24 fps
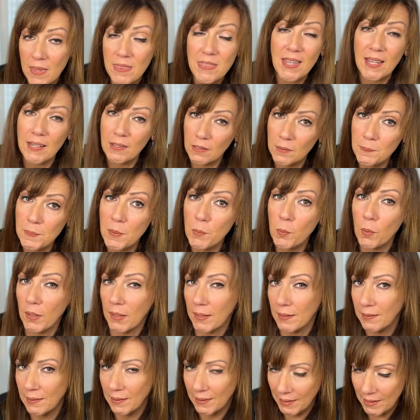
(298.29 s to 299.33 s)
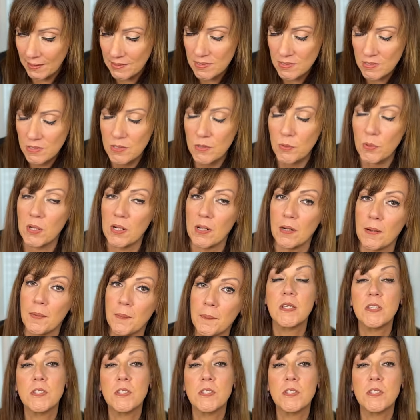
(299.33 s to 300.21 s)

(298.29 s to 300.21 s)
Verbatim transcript: that could be working against you here.